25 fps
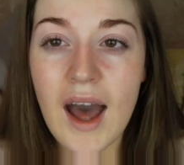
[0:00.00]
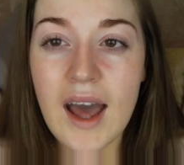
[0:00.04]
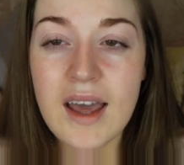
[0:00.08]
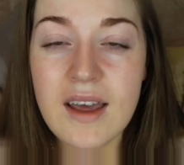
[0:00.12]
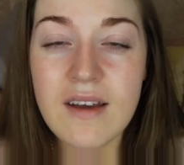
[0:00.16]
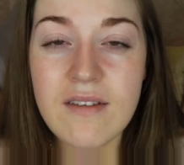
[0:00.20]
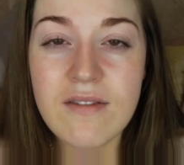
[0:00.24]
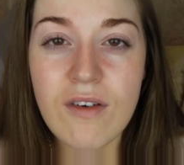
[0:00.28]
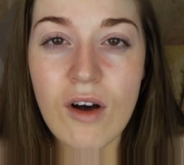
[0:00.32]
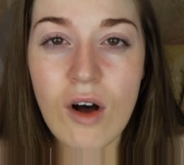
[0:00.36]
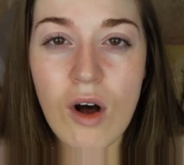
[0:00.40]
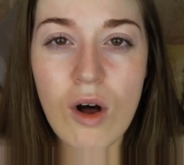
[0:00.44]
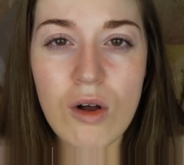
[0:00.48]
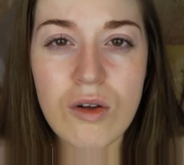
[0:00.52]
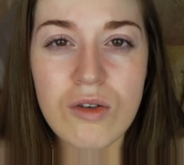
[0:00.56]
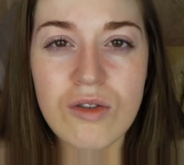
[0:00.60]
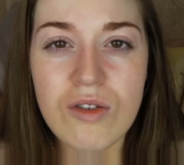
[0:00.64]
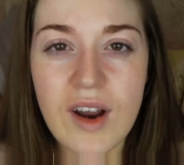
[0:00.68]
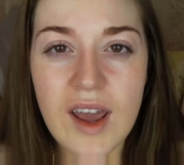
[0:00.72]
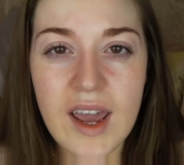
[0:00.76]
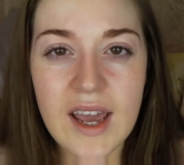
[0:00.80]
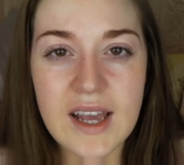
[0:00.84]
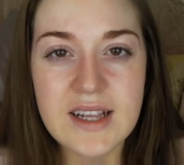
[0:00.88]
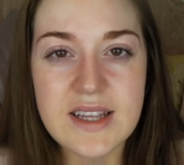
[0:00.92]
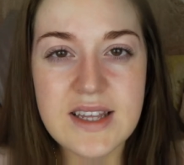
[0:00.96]
I have
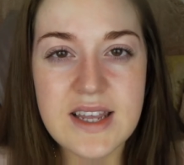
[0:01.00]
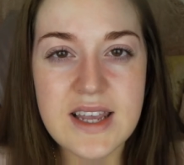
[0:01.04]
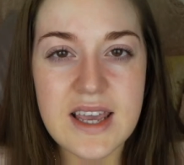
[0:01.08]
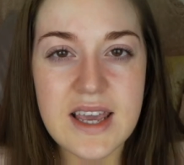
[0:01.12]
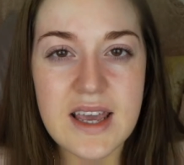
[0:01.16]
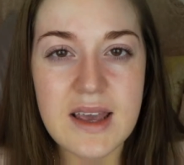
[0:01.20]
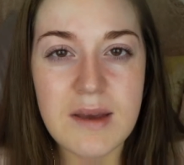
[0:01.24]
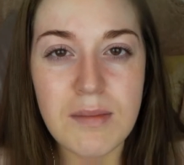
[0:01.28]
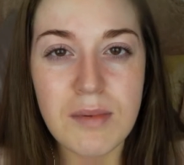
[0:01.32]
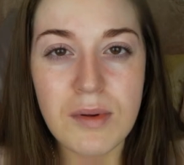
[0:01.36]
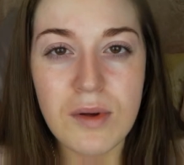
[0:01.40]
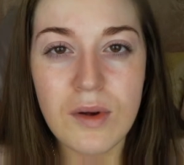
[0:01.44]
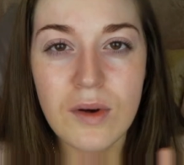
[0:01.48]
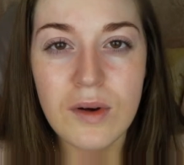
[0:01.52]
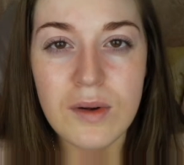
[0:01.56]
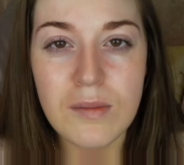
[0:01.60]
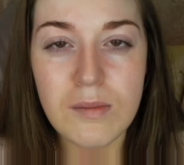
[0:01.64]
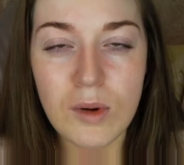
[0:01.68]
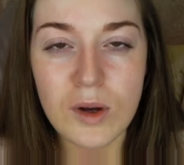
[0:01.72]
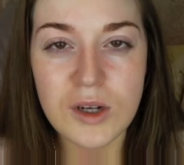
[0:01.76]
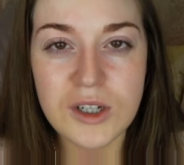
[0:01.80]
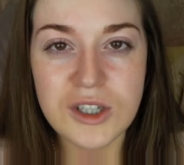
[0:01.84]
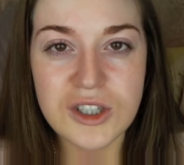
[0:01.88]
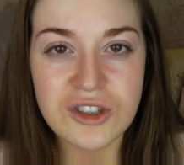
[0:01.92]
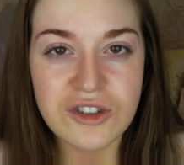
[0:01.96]
already put on
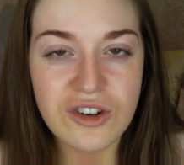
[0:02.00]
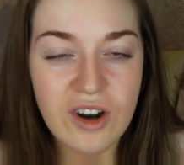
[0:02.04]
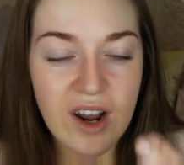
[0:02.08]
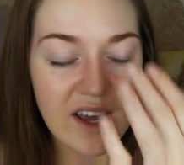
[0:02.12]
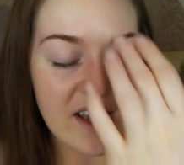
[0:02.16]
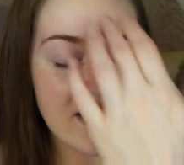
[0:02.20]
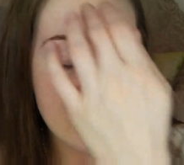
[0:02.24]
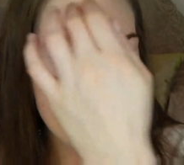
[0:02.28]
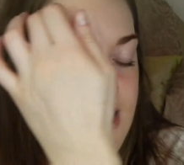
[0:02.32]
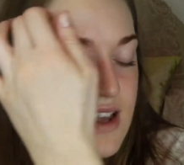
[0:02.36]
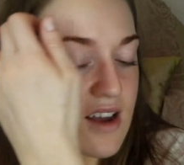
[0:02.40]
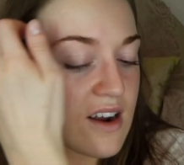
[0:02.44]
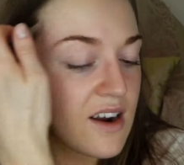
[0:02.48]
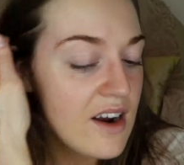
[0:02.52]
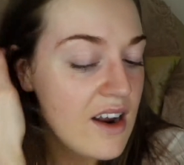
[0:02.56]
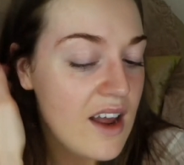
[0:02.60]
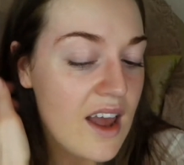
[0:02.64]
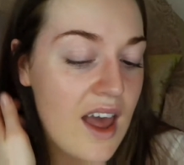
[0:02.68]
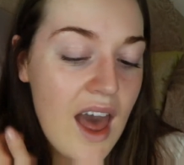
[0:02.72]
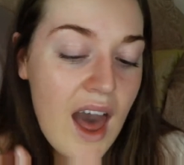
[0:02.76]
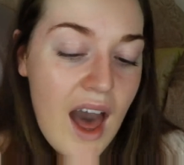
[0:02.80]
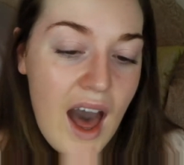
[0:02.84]
moisturiser,